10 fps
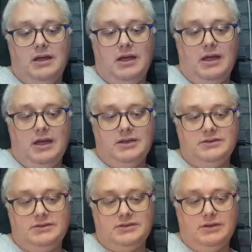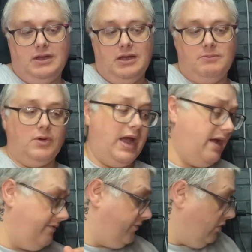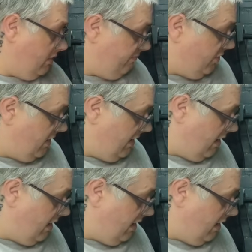And I have got my,